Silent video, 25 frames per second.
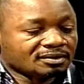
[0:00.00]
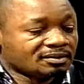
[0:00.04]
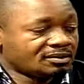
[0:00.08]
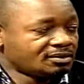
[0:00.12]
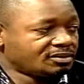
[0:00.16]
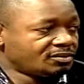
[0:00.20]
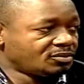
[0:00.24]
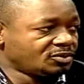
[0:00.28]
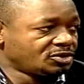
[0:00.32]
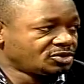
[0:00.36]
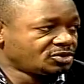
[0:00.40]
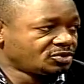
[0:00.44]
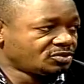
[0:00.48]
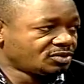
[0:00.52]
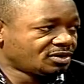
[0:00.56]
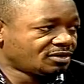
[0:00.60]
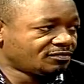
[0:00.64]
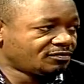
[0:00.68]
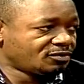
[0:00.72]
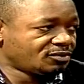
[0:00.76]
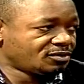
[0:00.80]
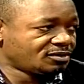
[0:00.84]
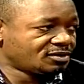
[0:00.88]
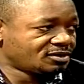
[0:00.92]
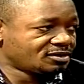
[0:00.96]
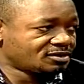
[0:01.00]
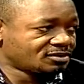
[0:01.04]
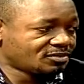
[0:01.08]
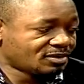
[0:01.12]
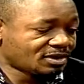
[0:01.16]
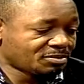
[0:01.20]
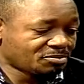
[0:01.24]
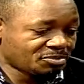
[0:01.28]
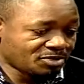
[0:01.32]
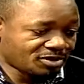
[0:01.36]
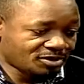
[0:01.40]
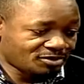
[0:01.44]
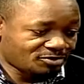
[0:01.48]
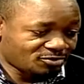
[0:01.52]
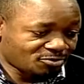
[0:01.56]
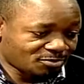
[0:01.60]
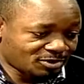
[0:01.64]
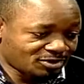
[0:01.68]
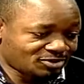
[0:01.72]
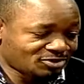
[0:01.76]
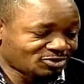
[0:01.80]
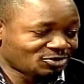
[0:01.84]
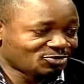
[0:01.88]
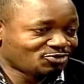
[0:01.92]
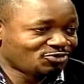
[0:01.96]
which you have not described yet to
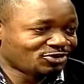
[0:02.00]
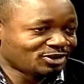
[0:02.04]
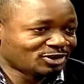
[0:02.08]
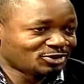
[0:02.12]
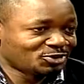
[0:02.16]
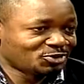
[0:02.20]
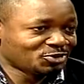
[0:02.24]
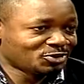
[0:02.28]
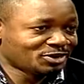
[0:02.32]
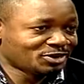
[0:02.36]
my satisfaction,